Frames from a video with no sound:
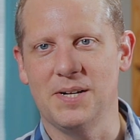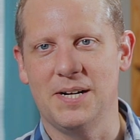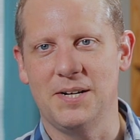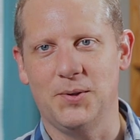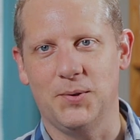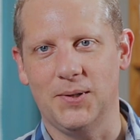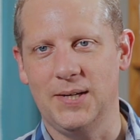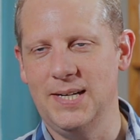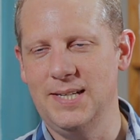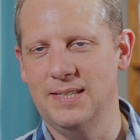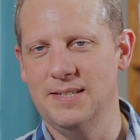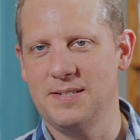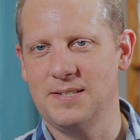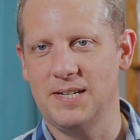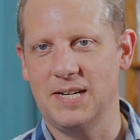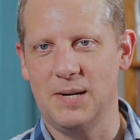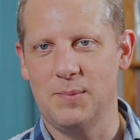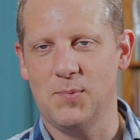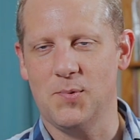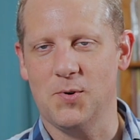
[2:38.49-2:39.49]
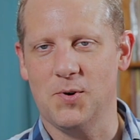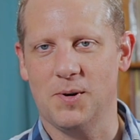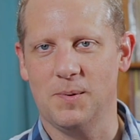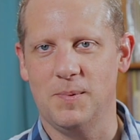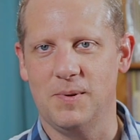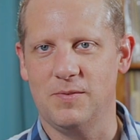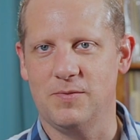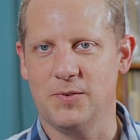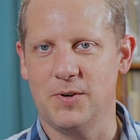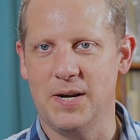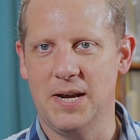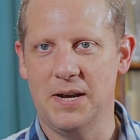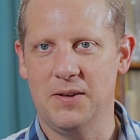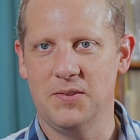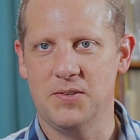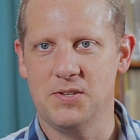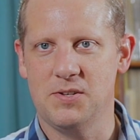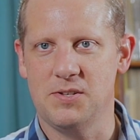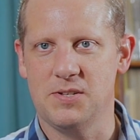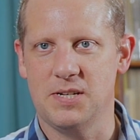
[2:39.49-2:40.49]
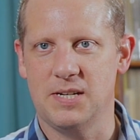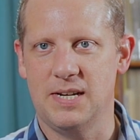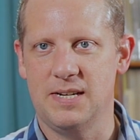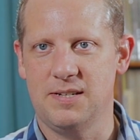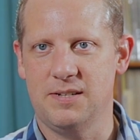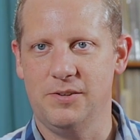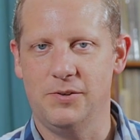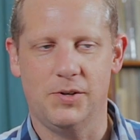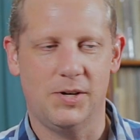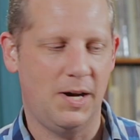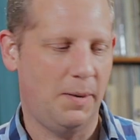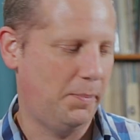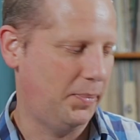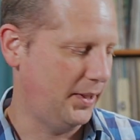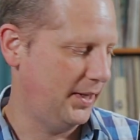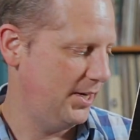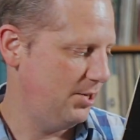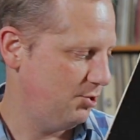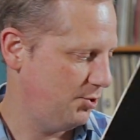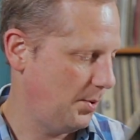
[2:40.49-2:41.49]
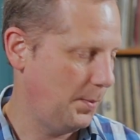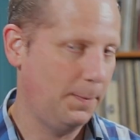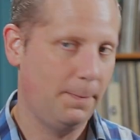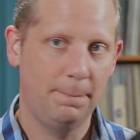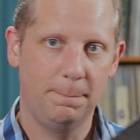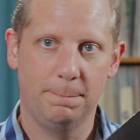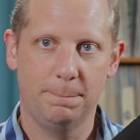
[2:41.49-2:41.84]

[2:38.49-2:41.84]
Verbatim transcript: and I don't need this anymore, but for now this is a nice little compilation.